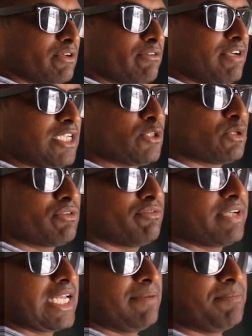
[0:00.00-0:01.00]
we should
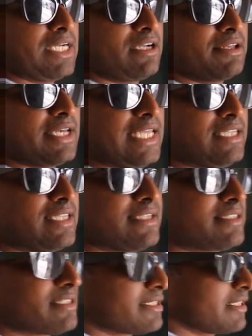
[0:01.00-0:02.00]
frame it in
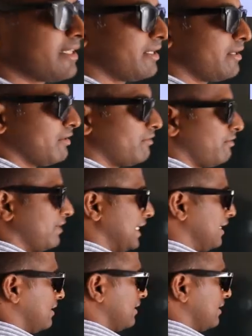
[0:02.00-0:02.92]
this way.